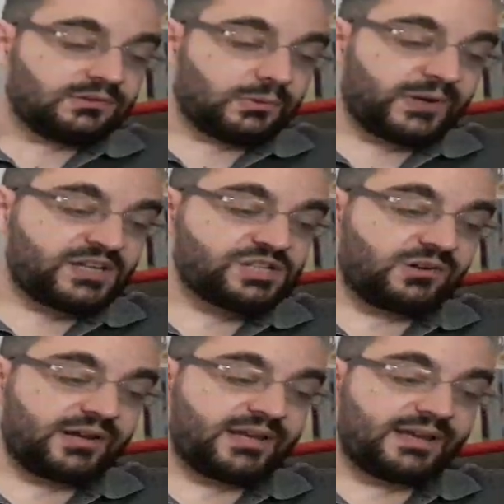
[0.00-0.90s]

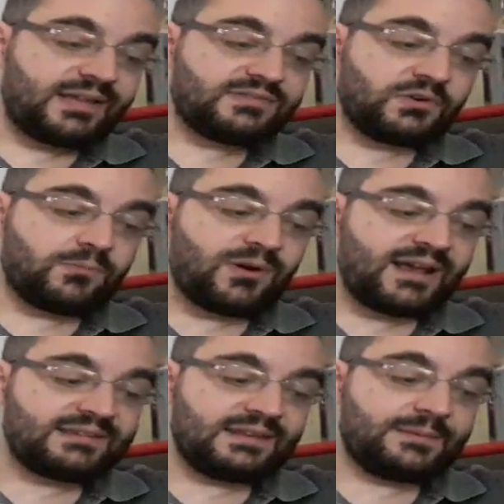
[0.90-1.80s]
Treachery and
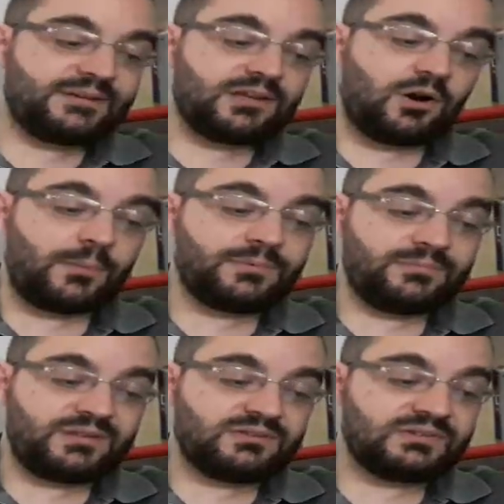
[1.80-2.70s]
surprise enabled
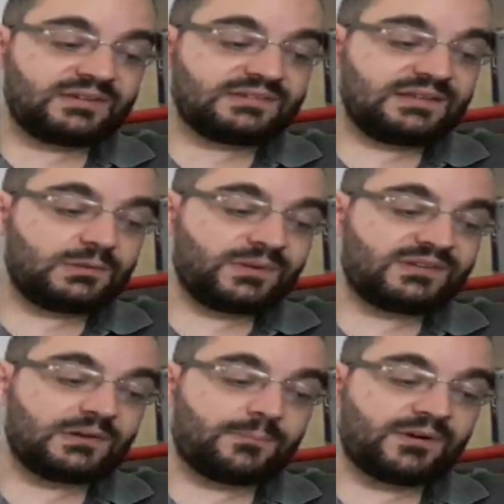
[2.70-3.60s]
Obmi to succeed
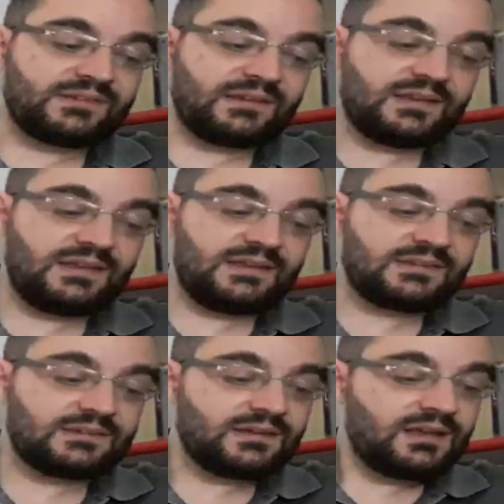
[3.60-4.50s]
with surprising
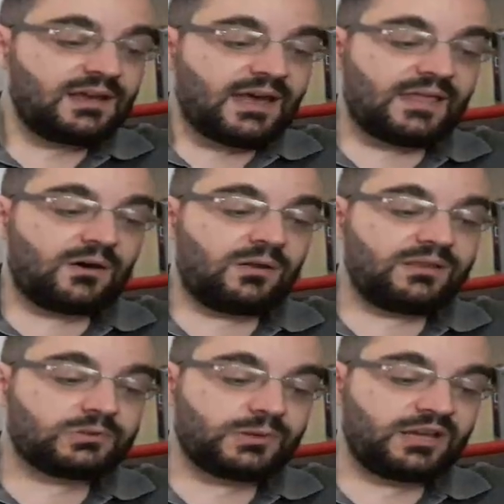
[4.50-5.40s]
ease, and
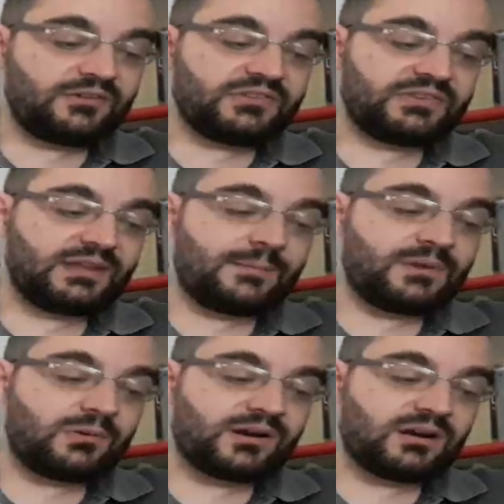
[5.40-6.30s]
only 3 of his
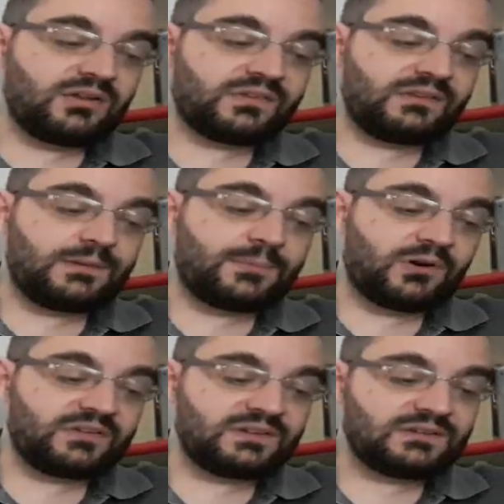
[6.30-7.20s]
number were lost in the
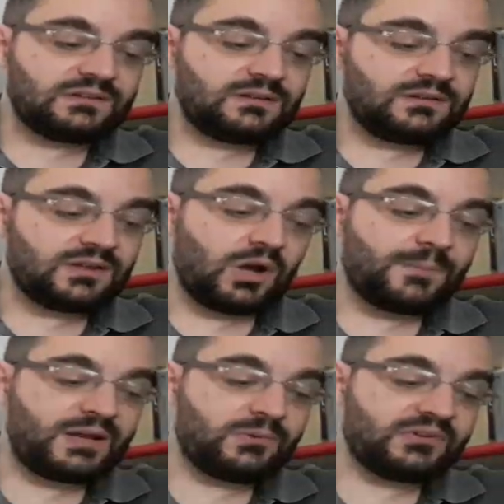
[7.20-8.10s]
process. The
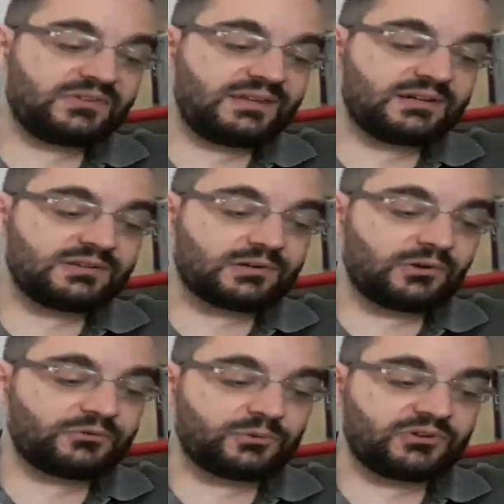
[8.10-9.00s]
company was near the
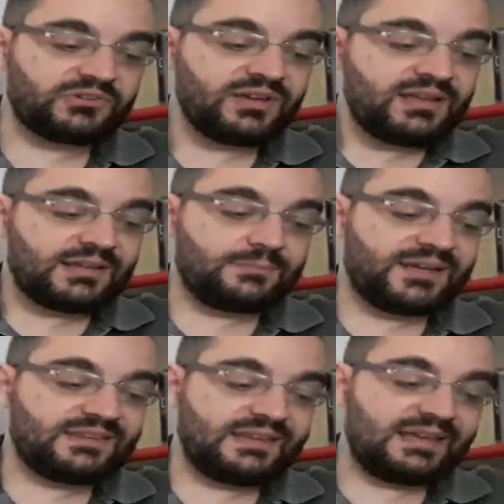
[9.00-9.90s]
crossroads that
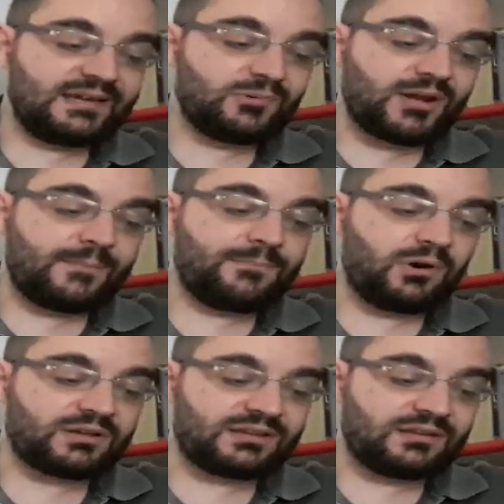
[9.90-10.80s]
made the area
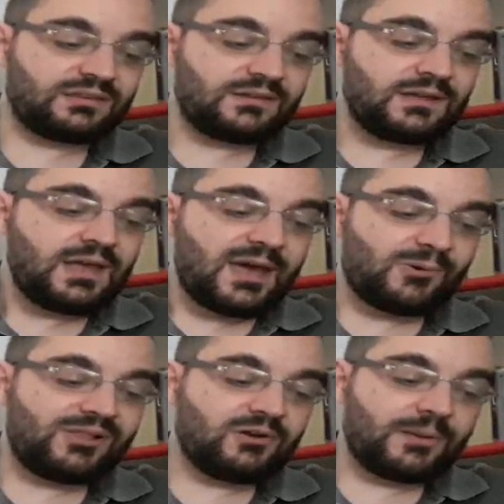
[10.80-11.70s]
important. A
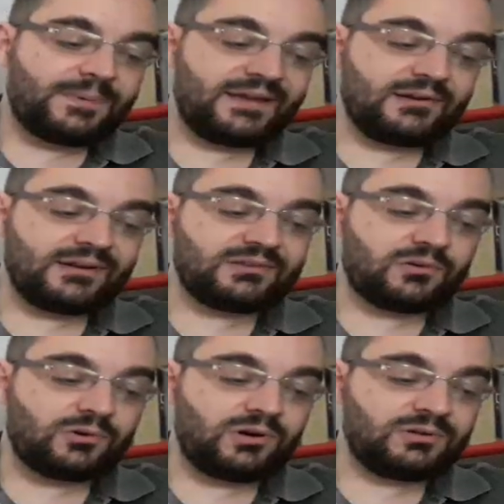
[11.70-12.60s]
well-repaired
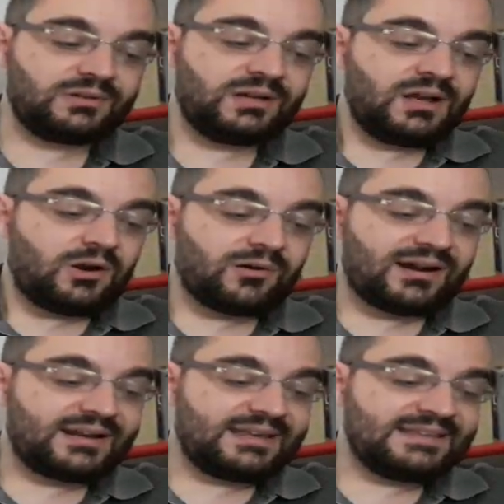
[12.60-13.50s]
road
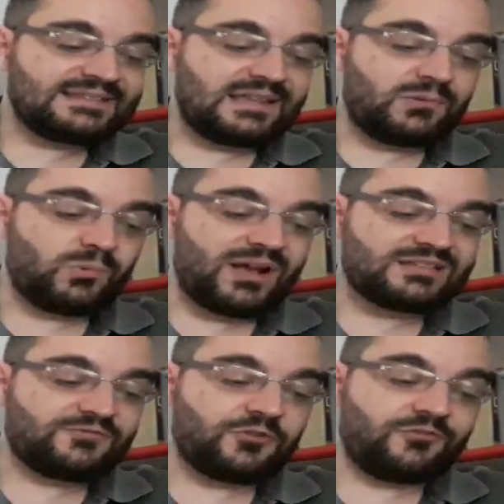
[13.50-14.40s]
ran east and
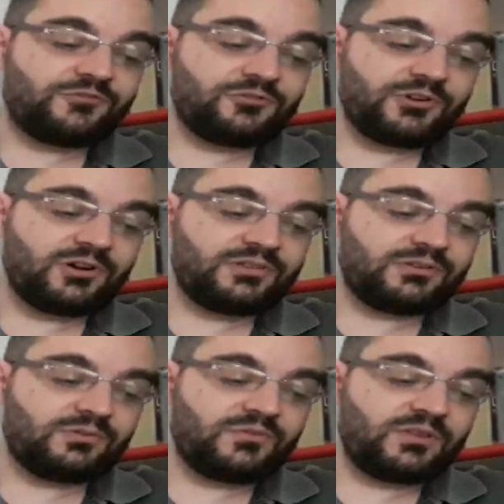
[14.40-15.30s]
west from
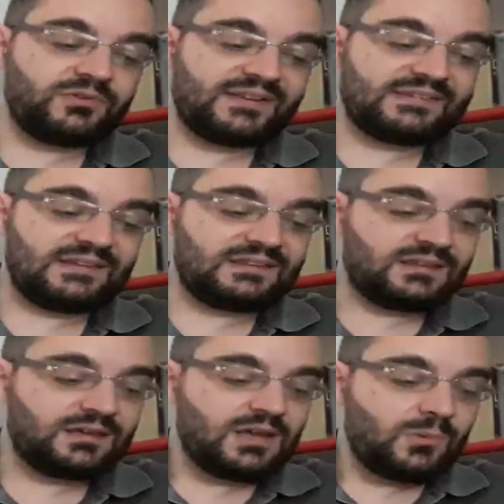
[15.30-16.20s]
Furiondi to Veluna
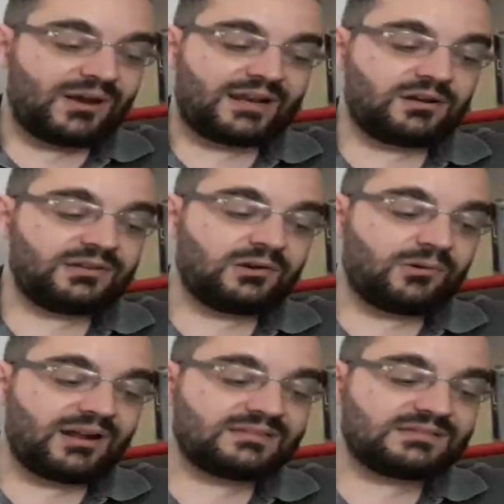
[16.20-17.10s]
City, while another
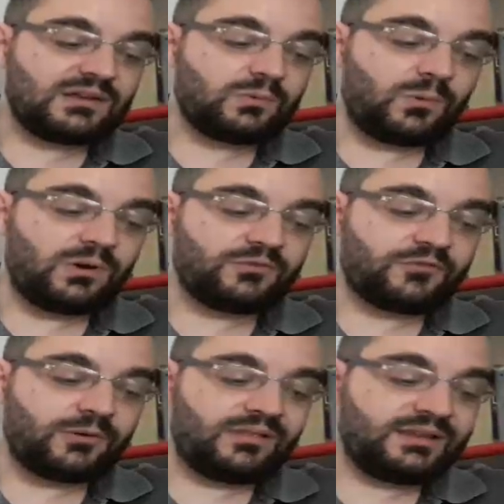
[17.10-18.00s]
ran southward
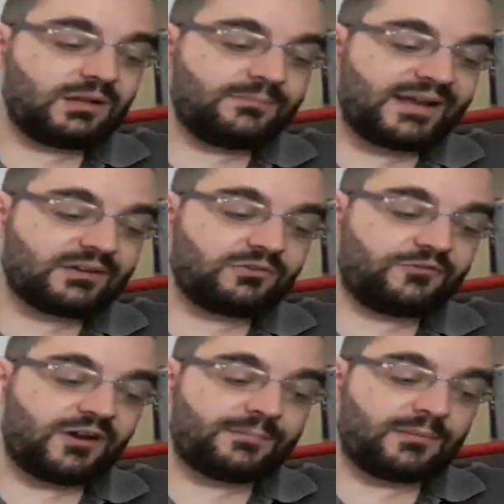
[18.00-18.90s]
from Littleberg to
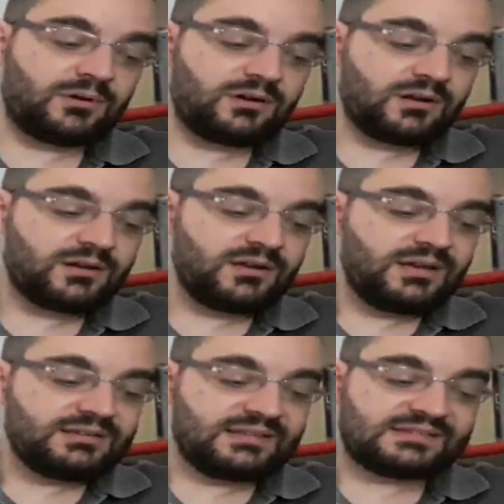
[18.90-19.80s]
Verbobong.
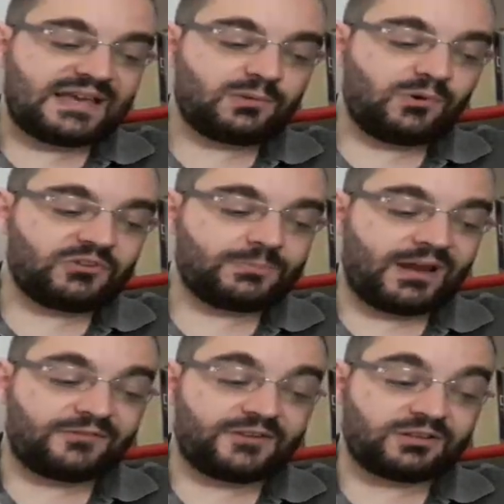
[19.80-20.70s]
The site was
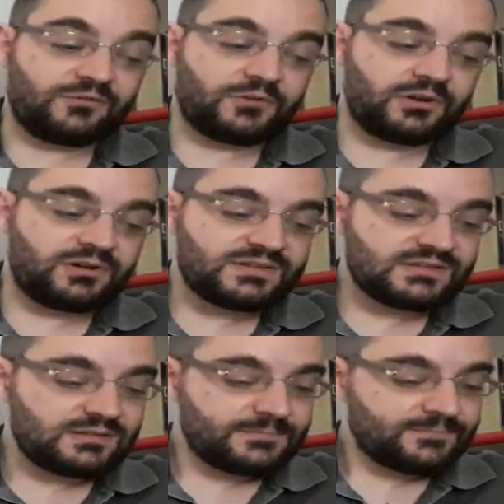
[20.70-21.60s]
perfect, of
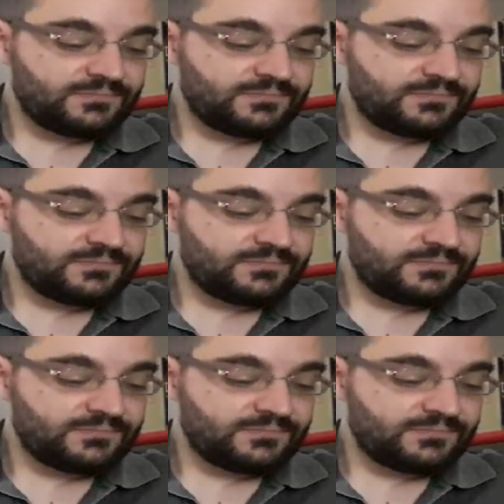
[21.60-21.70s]
course.